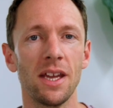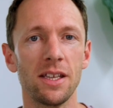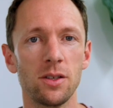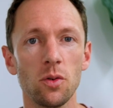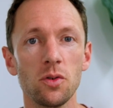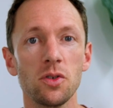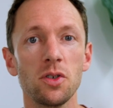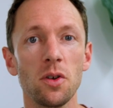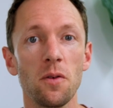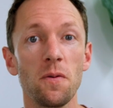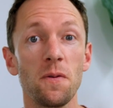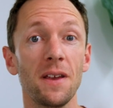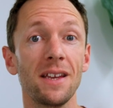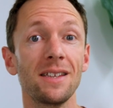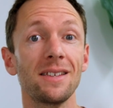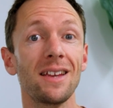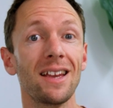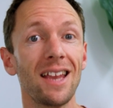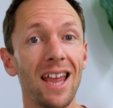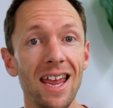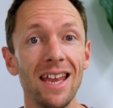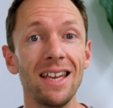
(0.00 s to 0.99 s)
There's also things
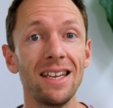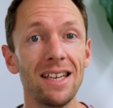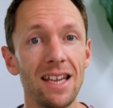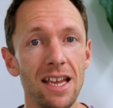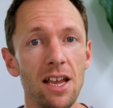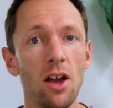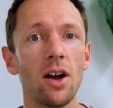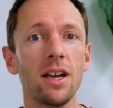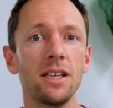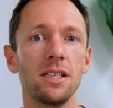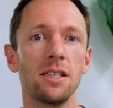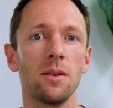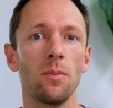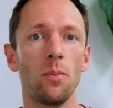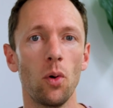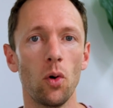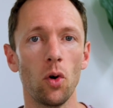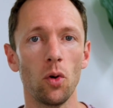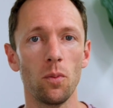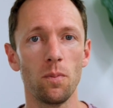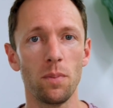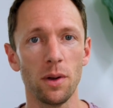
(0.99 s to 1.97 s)
like NDI
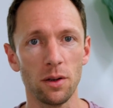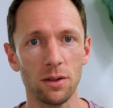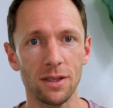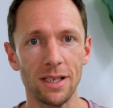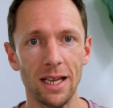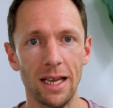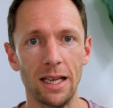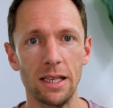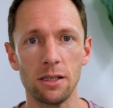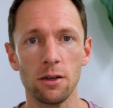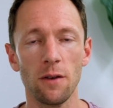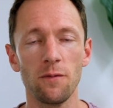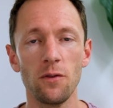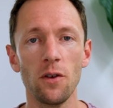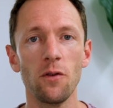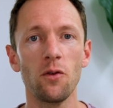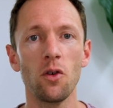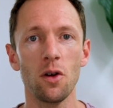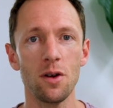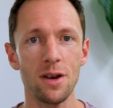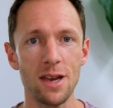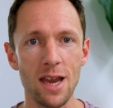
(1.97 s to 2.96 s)
support built in. So if
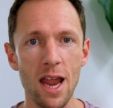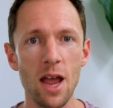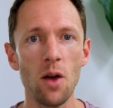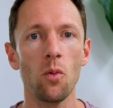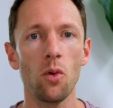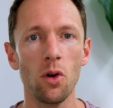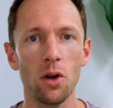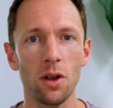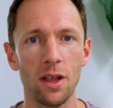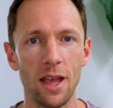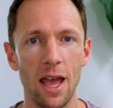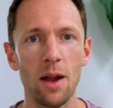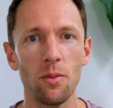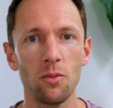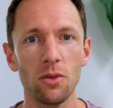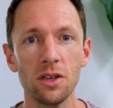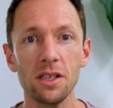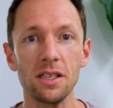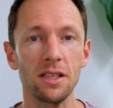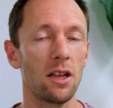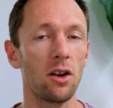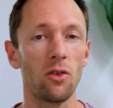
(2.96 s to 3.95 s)
you've got network
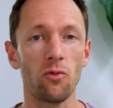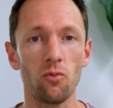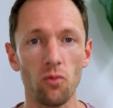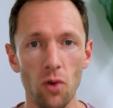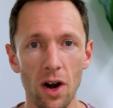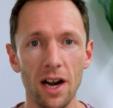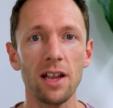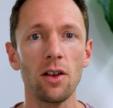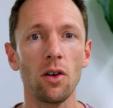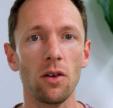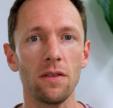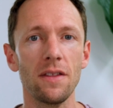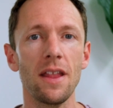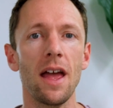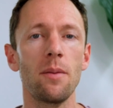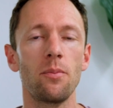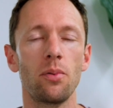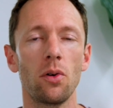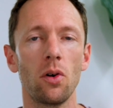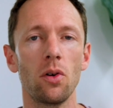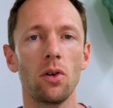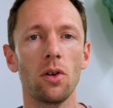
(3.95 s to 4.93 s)
cameras that are running on
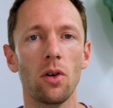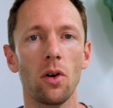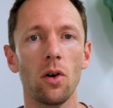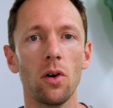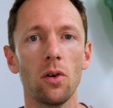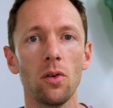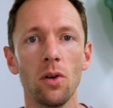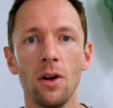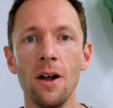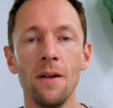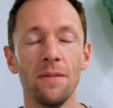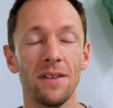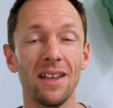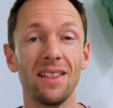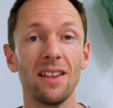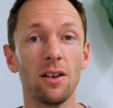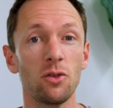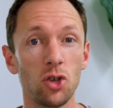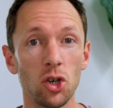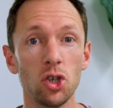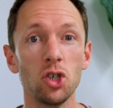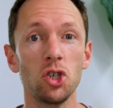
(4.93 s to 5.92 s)
that protocol, then
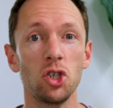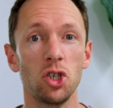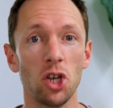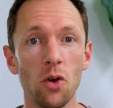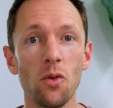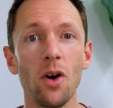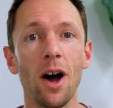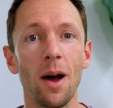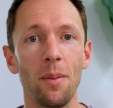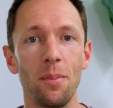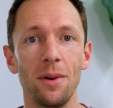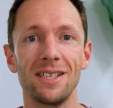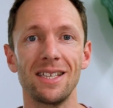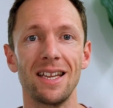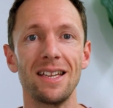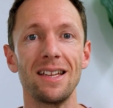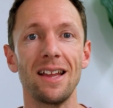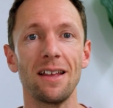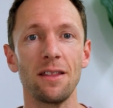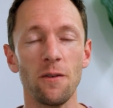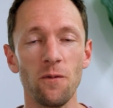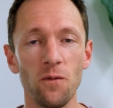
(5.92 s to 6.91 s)
they'll just show up as
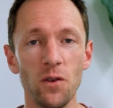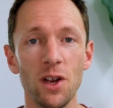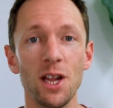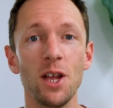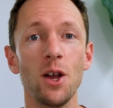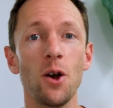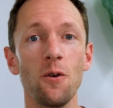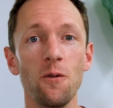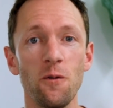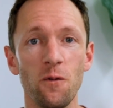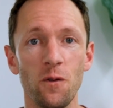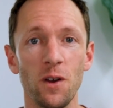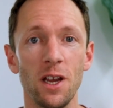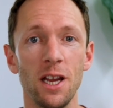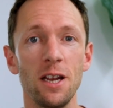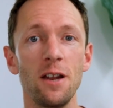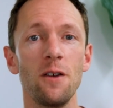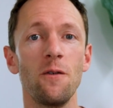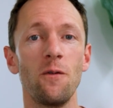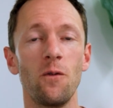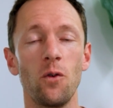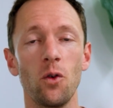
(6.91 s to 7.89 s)
another video
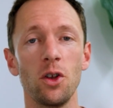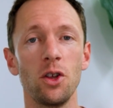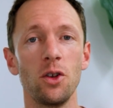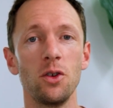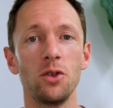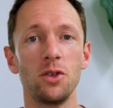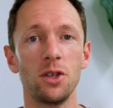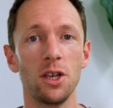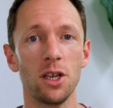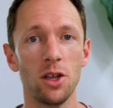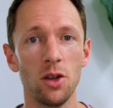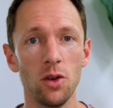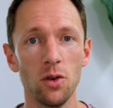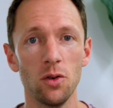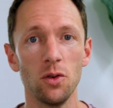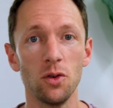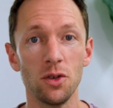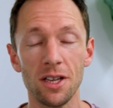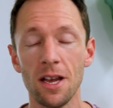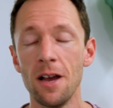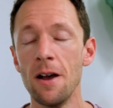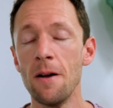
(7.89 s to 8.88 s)
feed for you to use.